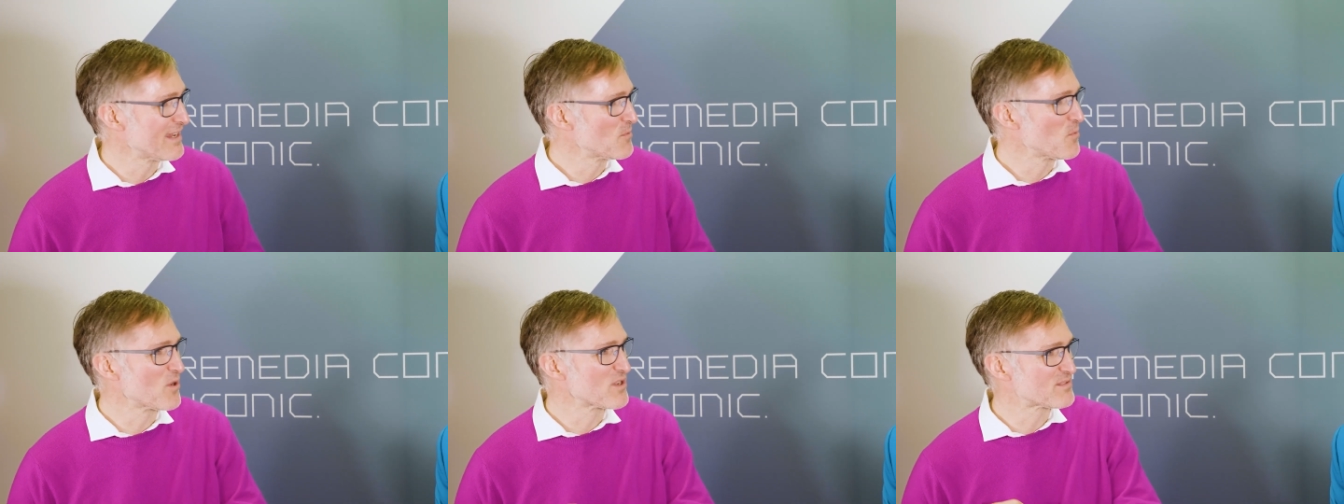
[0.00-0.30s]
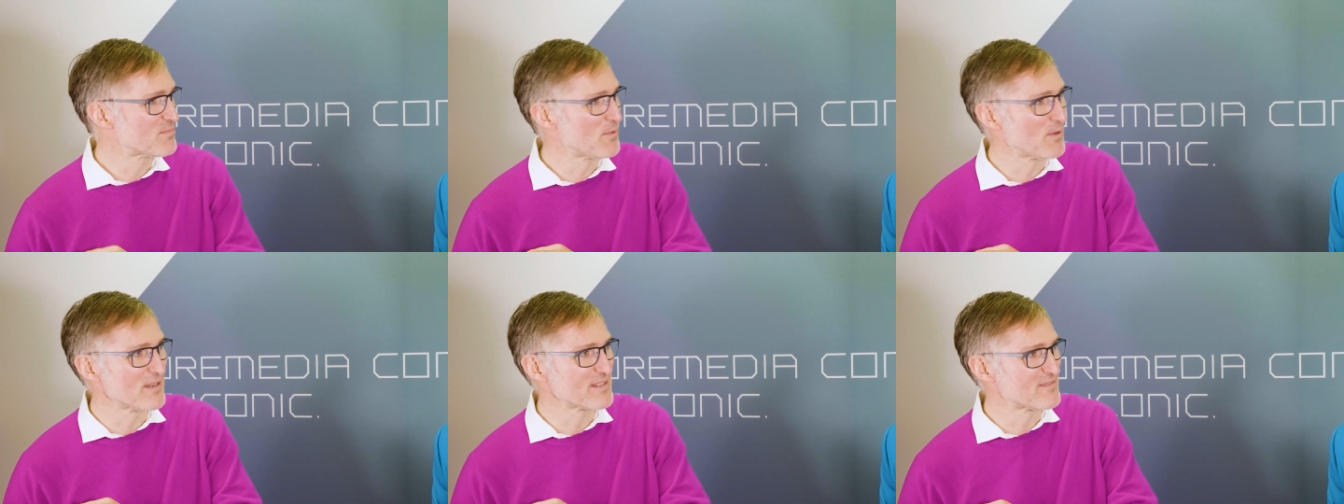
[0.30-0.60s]
and he
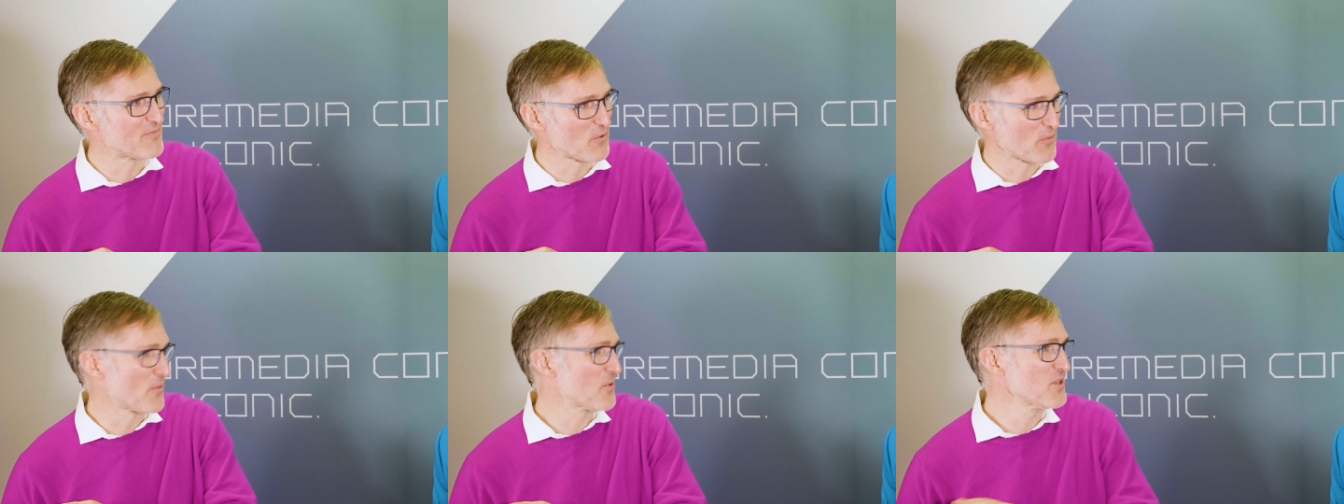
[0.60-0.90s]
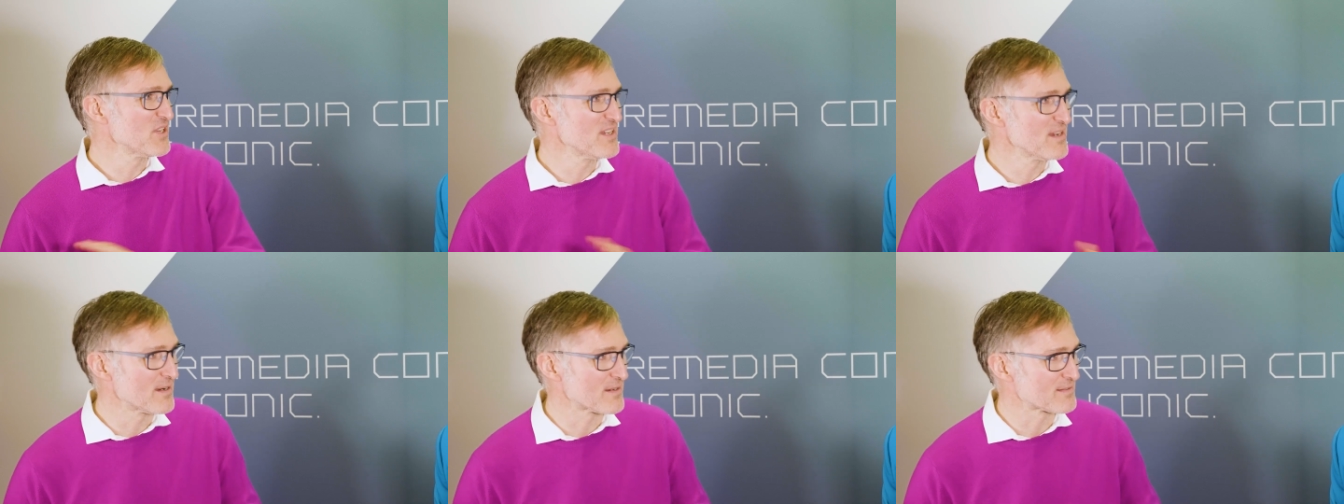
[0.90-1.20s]
was like, for
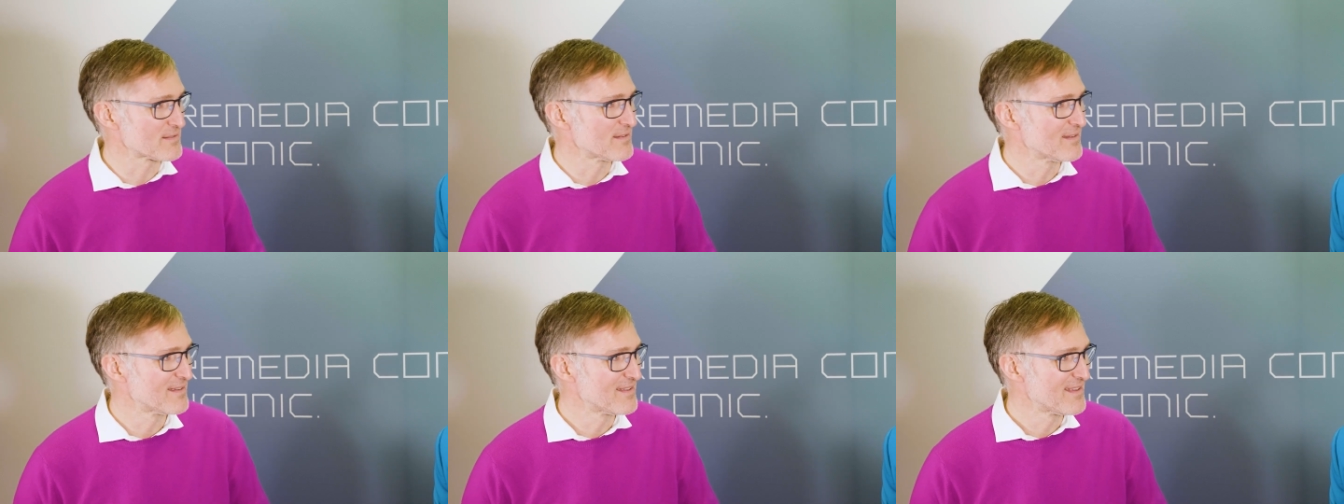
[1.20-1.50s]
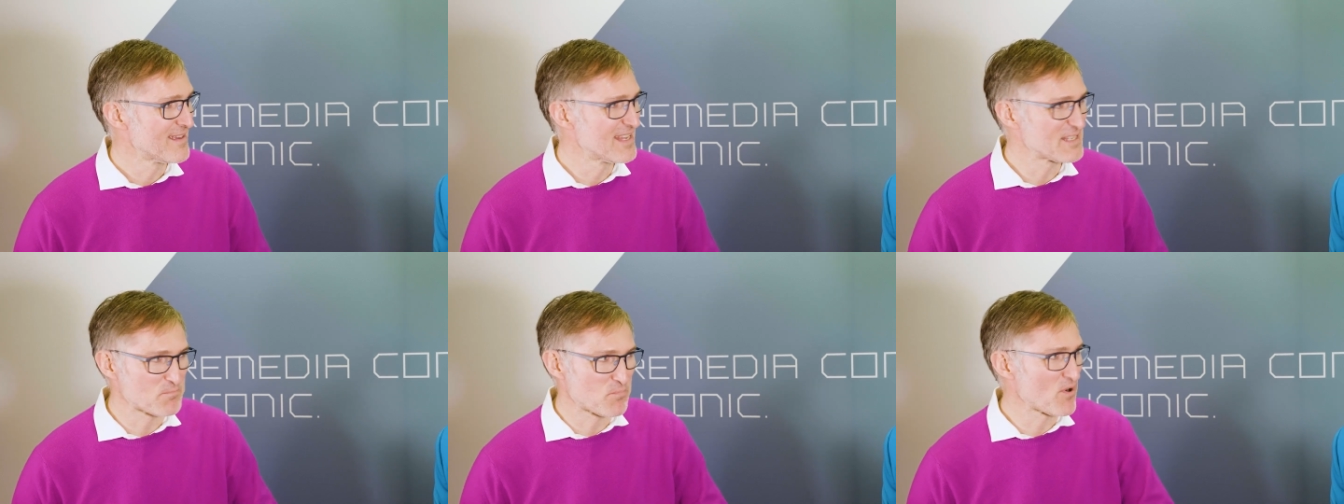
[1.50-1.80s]
30 years.
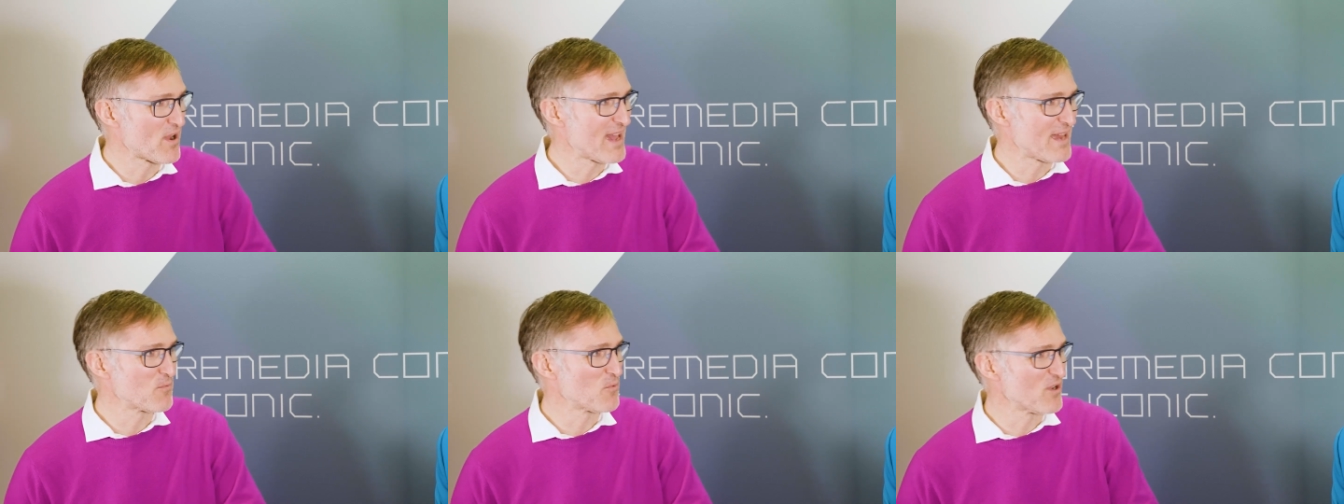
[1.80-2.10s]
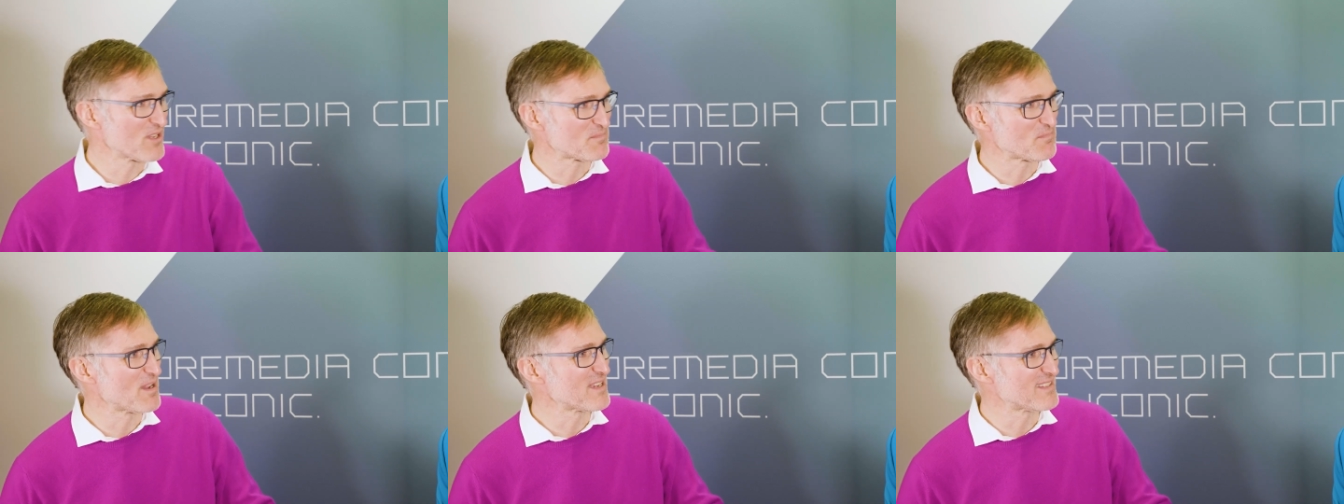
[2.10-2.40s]
Mm-hmm. His brand
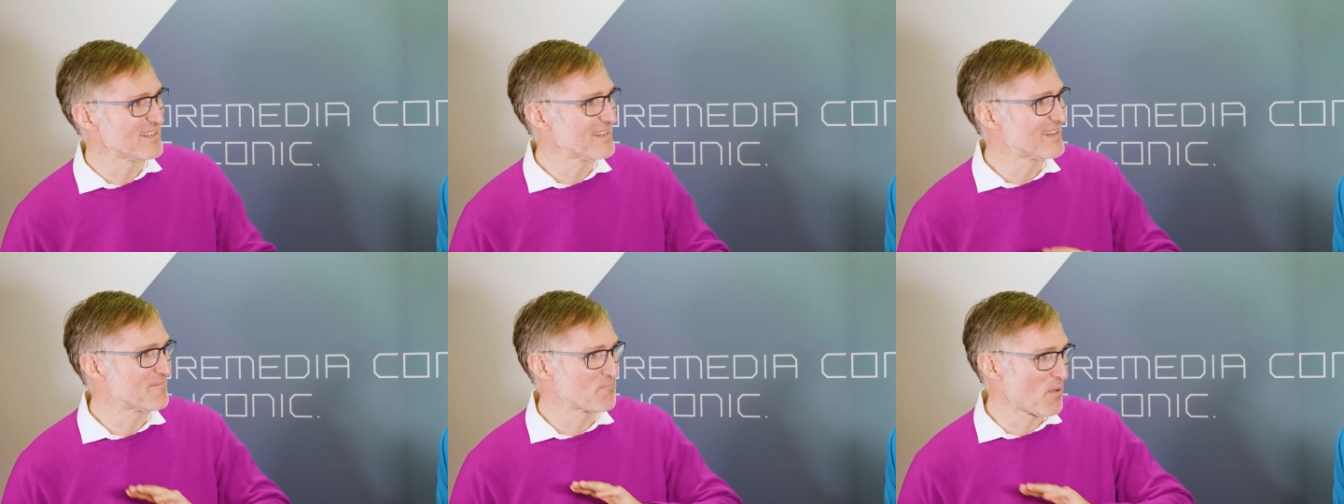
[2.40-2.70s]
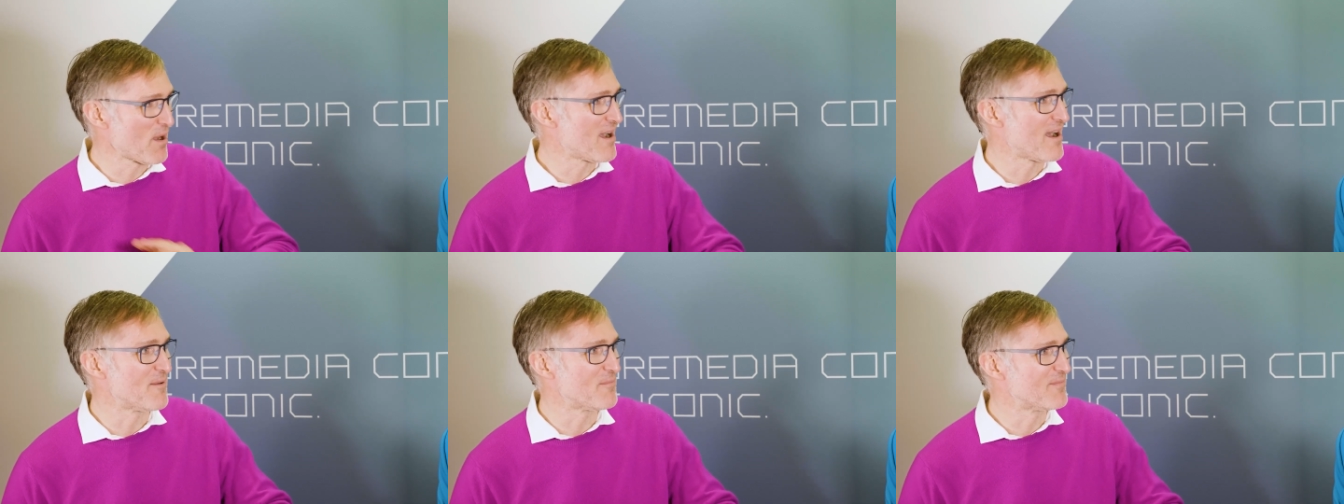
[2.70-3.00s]
was basically
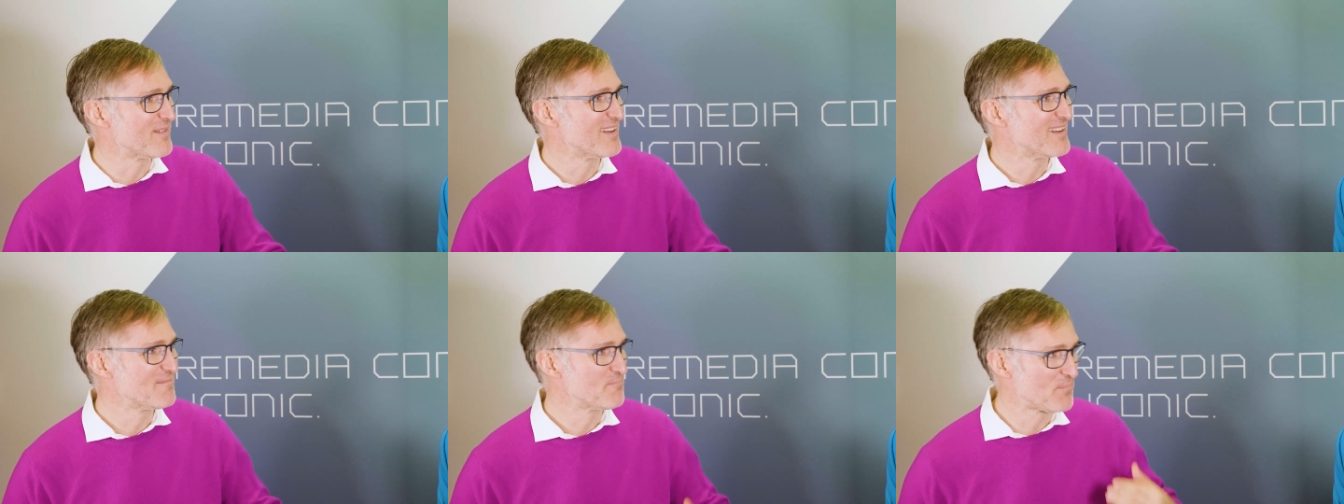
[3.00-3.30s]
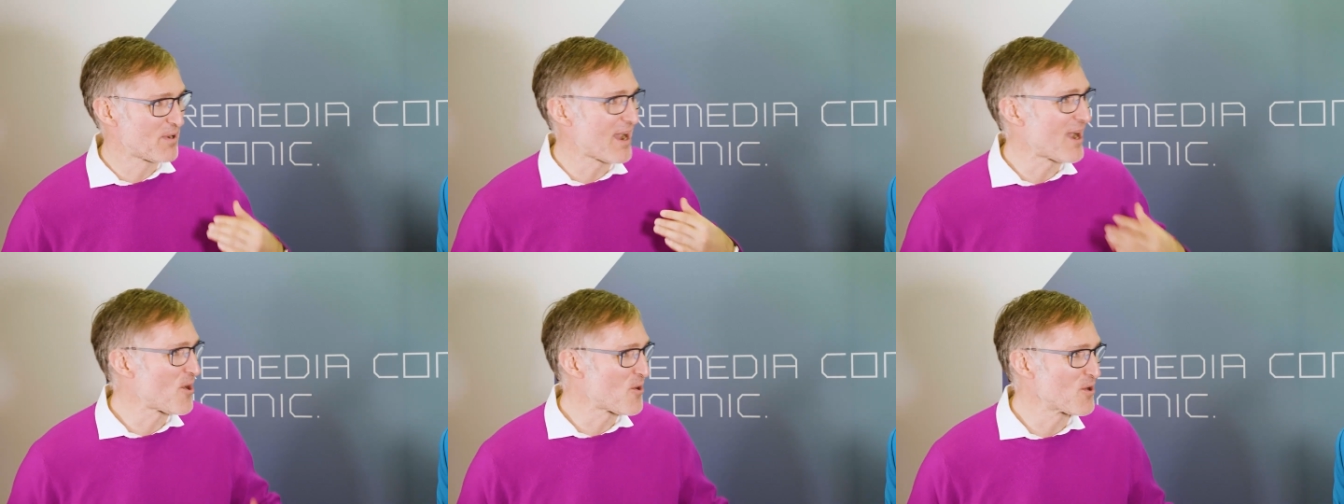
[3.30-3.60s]
bomb,
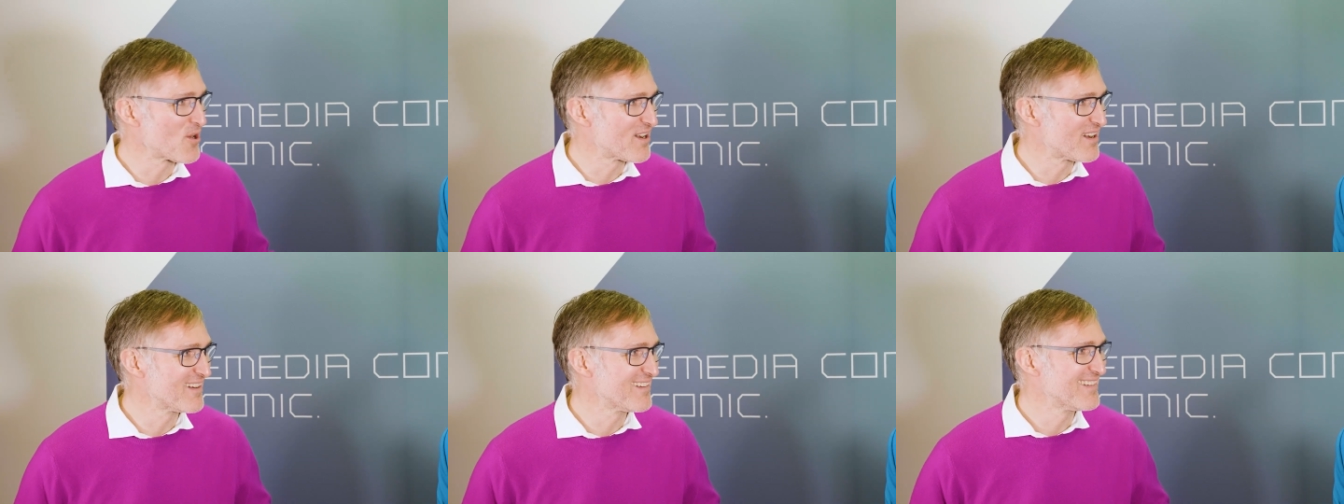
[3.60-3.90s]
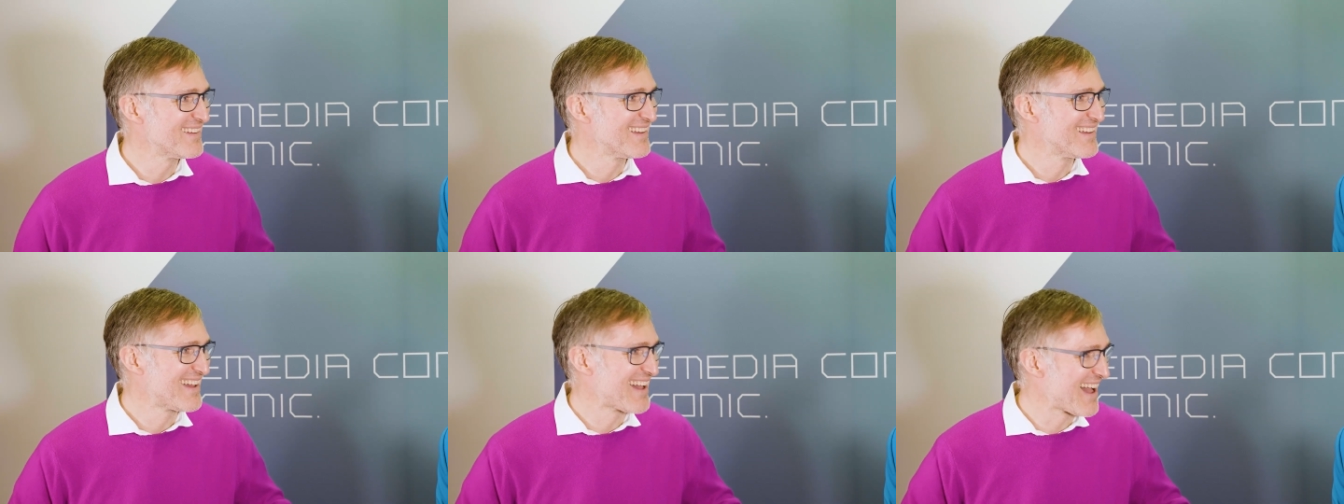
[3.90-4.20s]
yep.
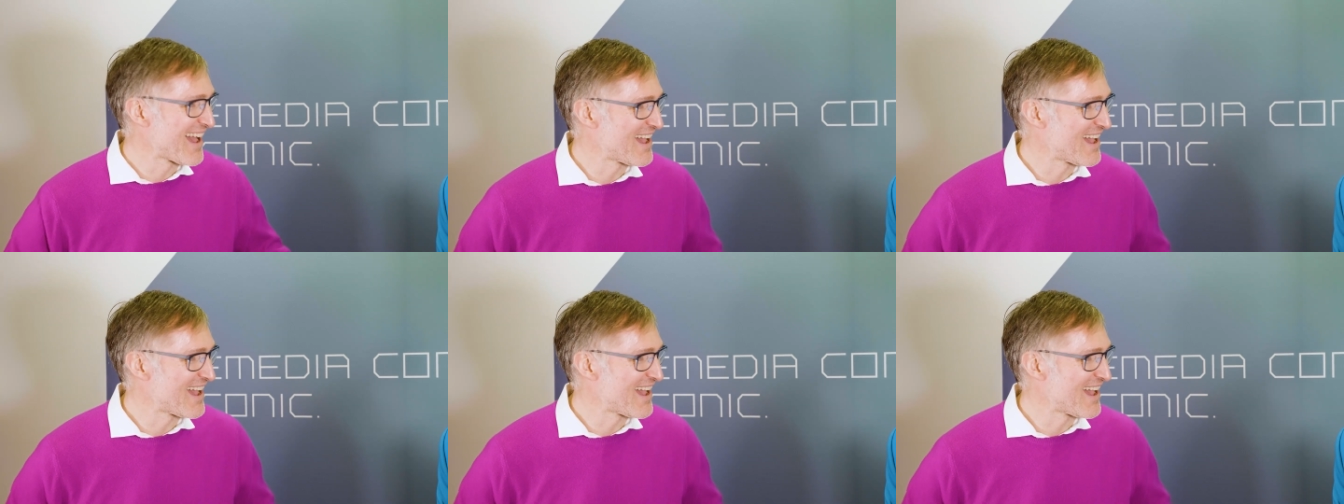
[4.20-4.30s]
power, yep.